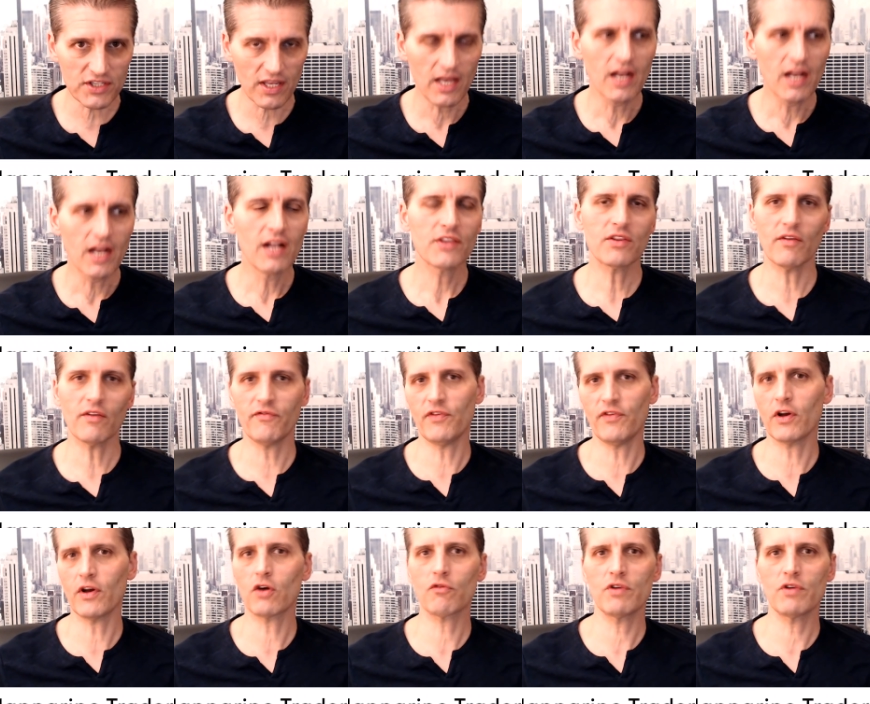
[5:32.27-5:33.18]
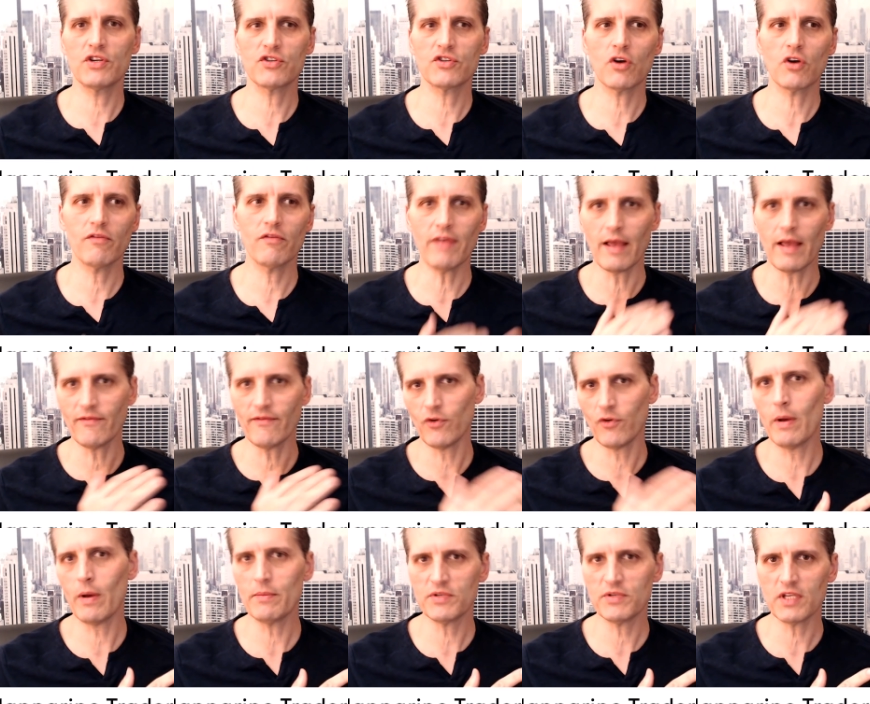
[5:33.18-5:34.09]
the Federal Reserve
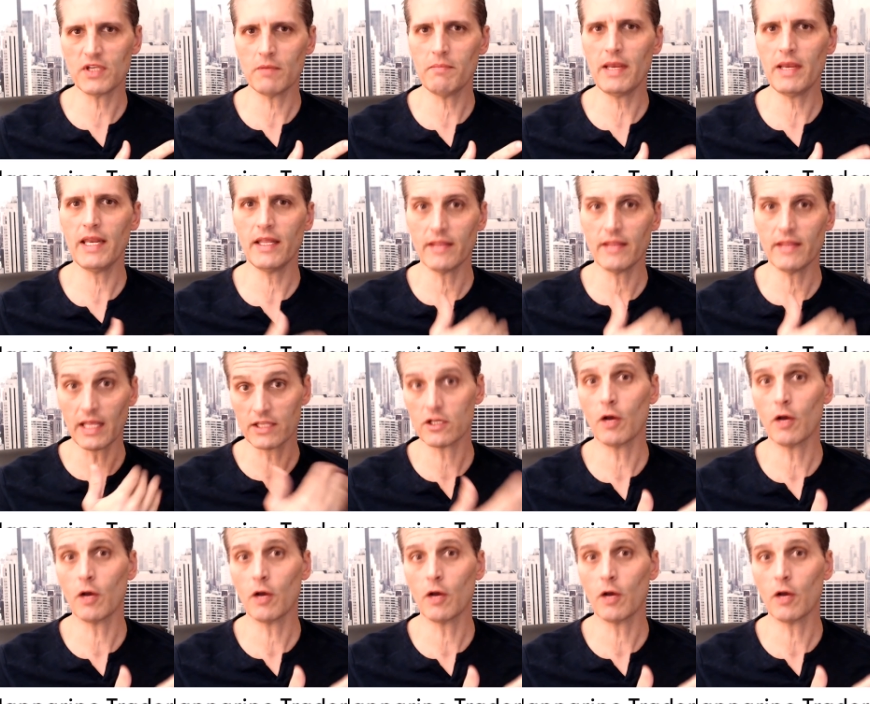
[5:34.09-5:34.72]
FOMC meeting that's coming